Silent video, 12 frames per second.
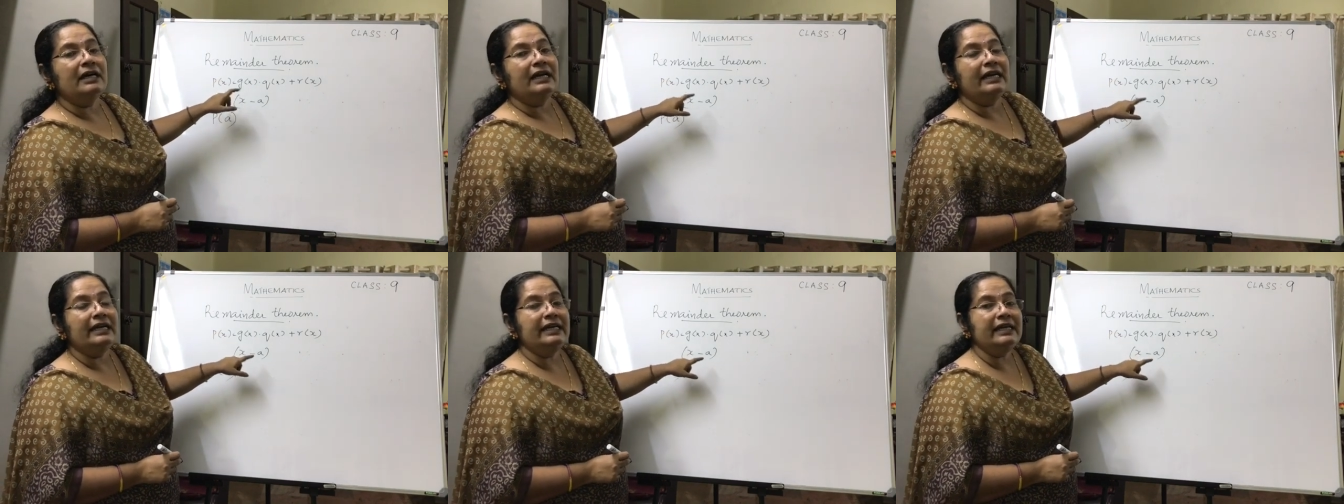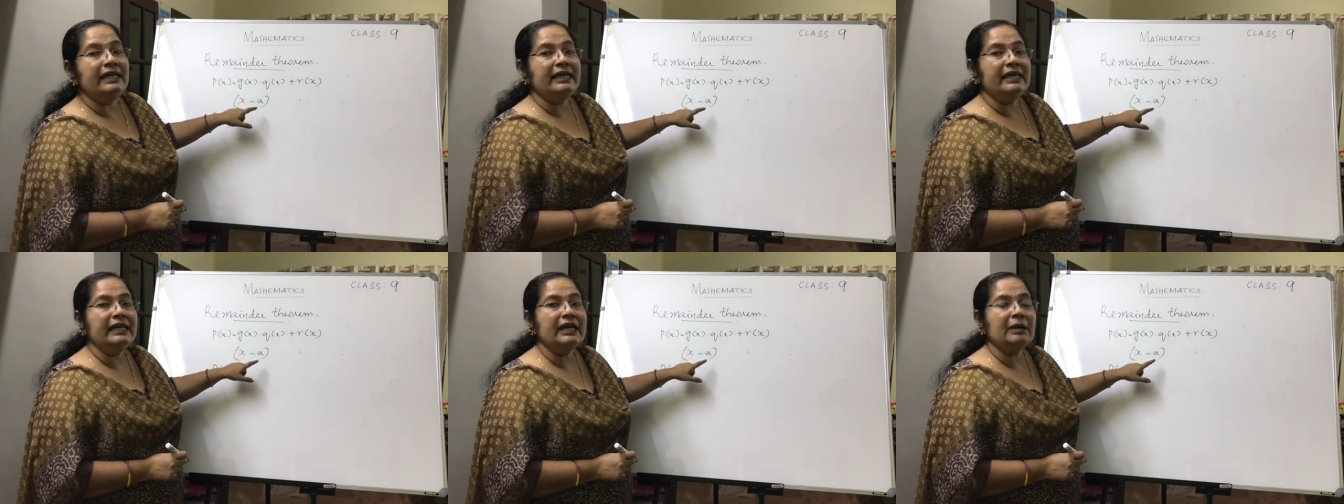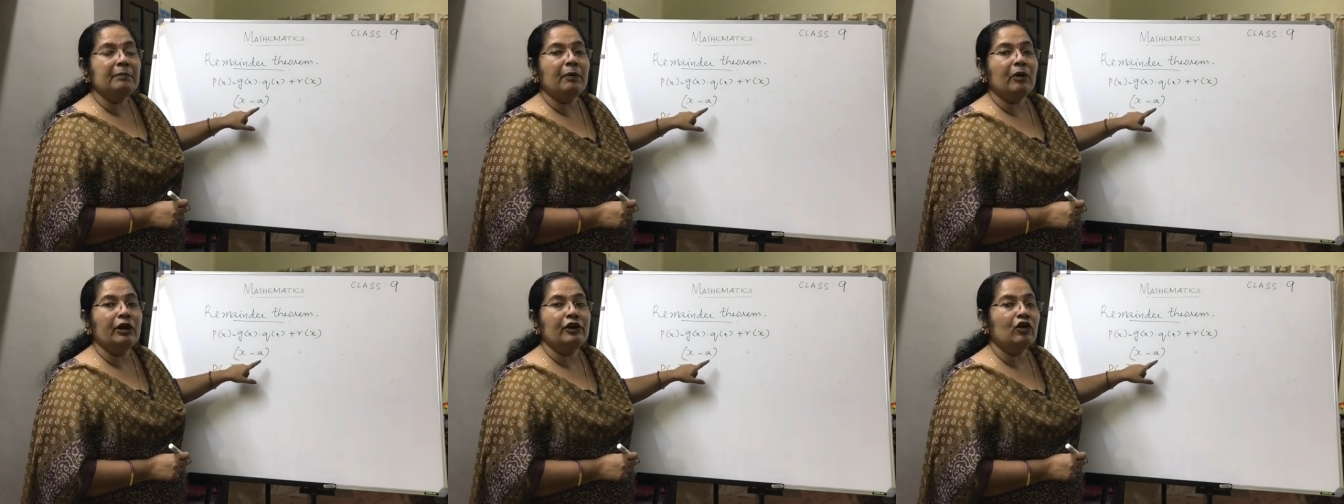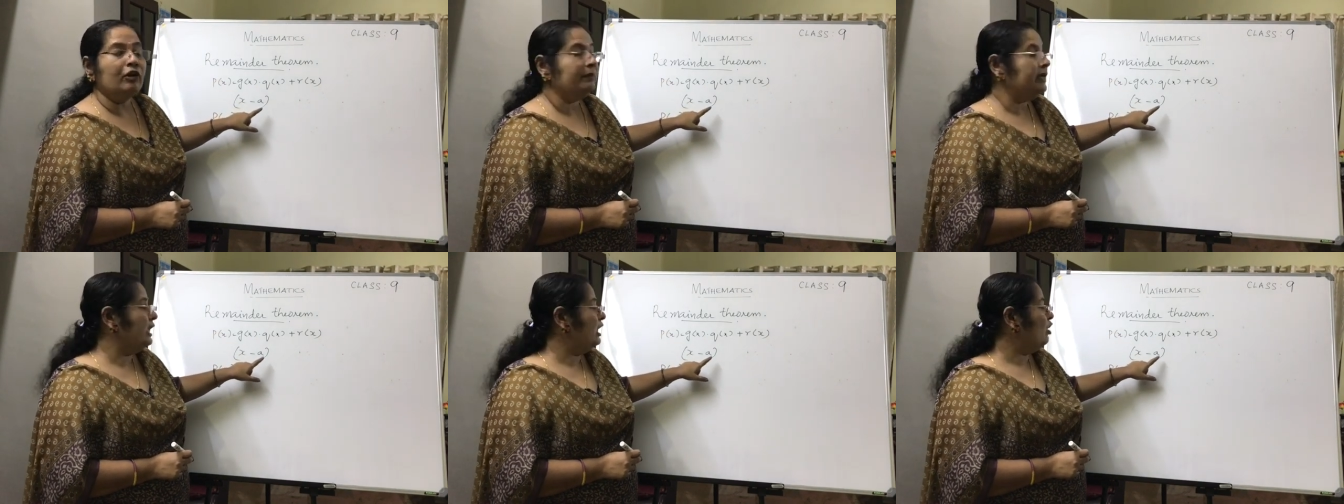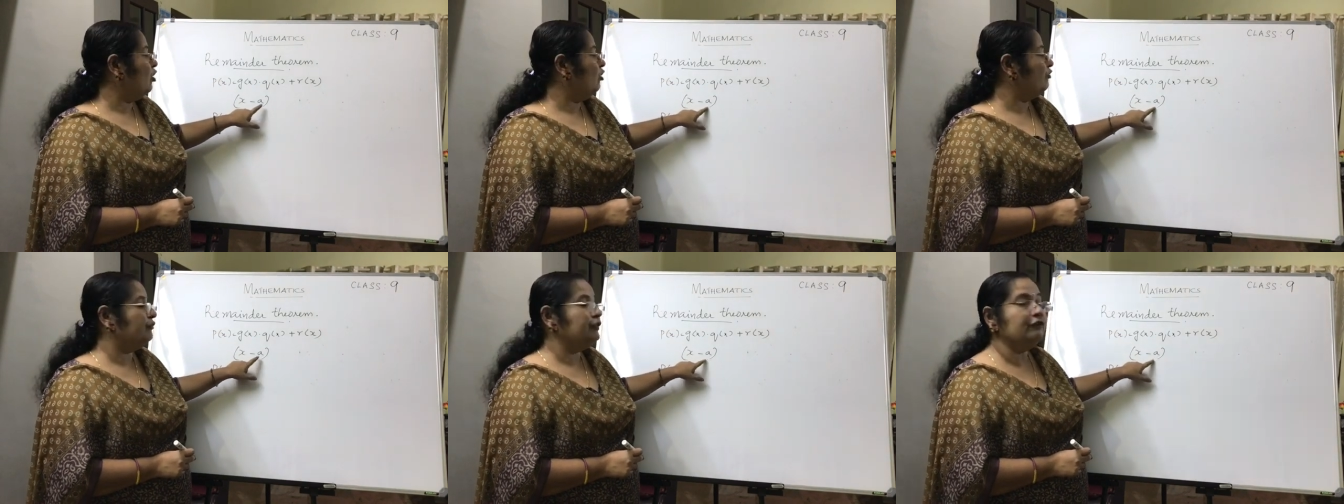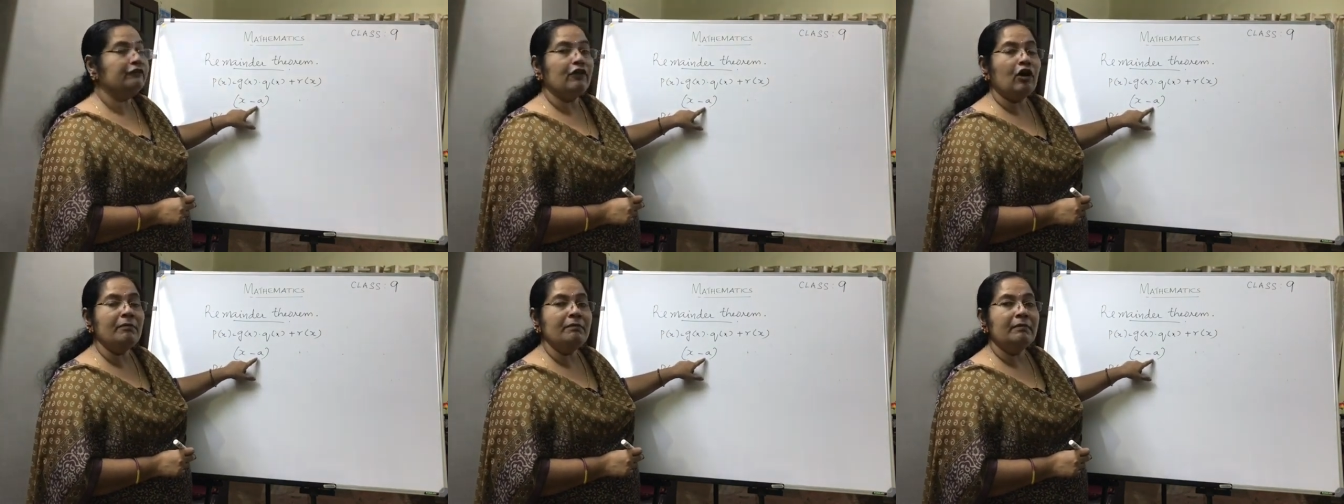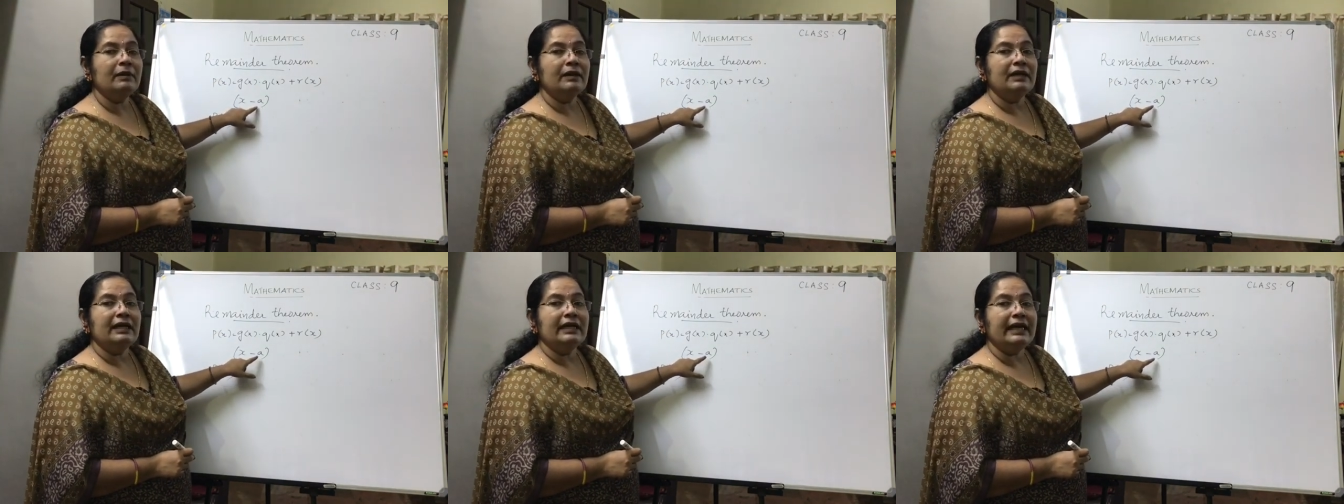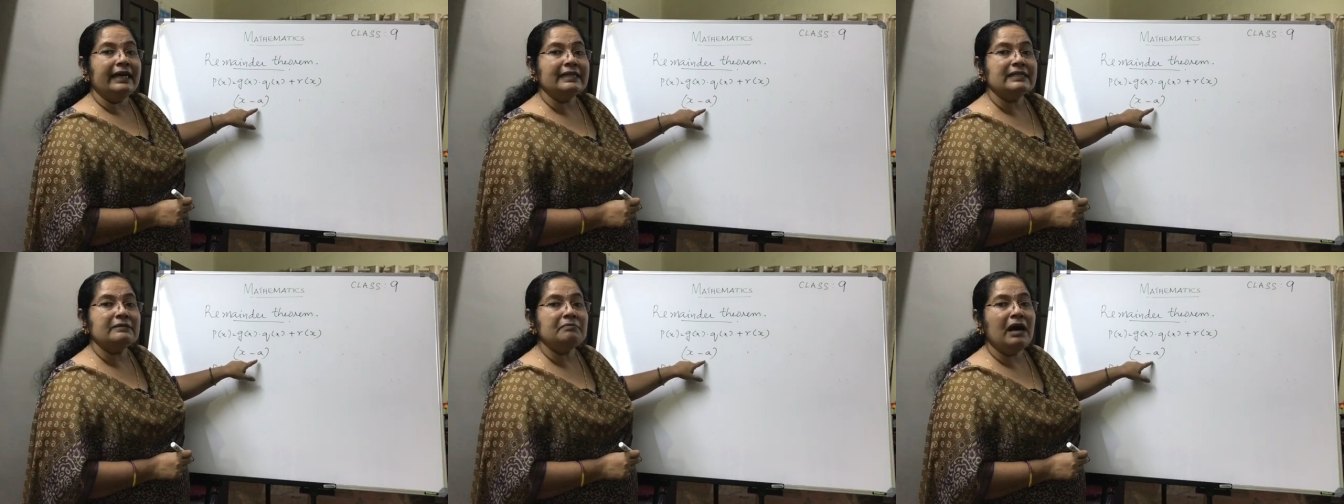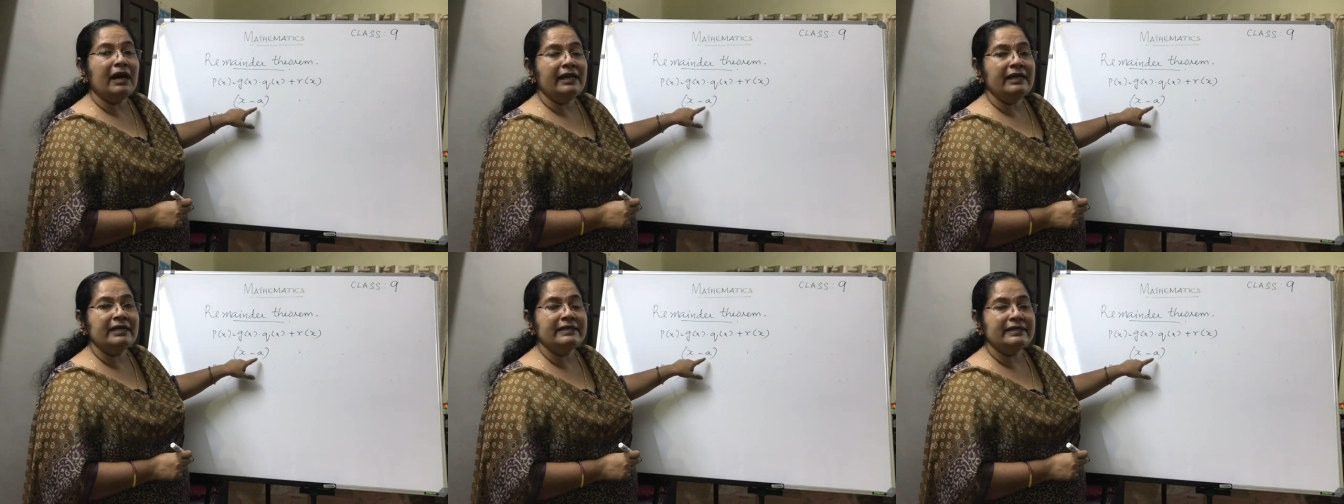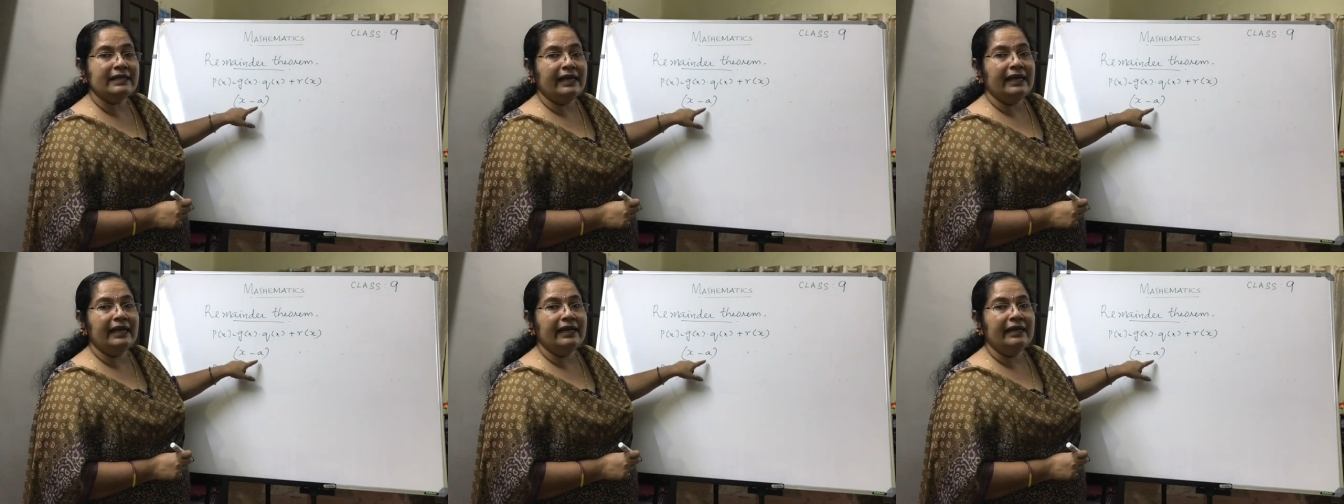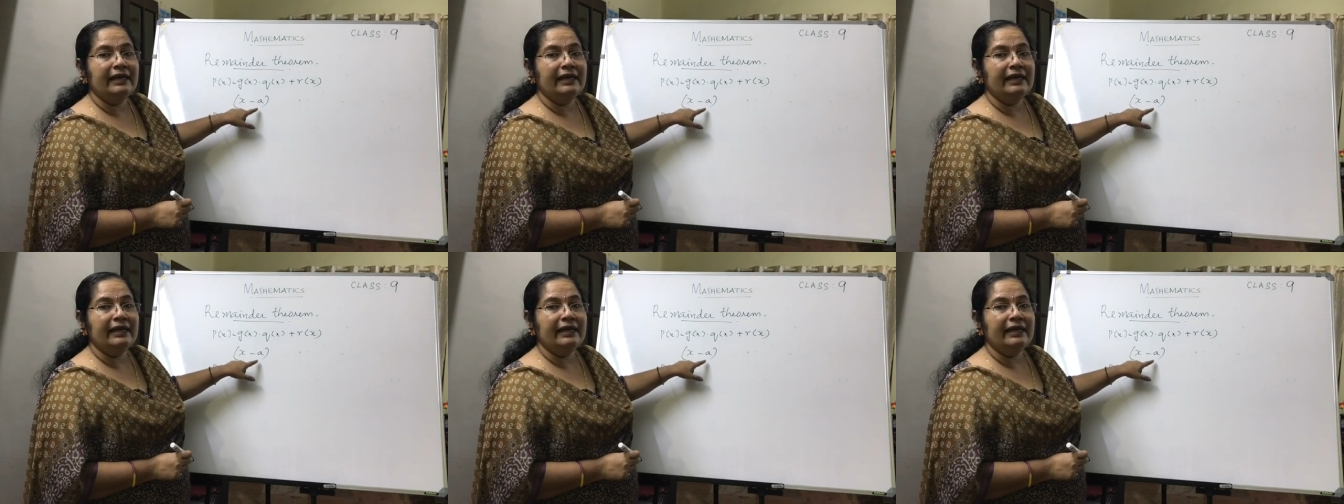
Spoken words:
linear polynomial of the form x minus a,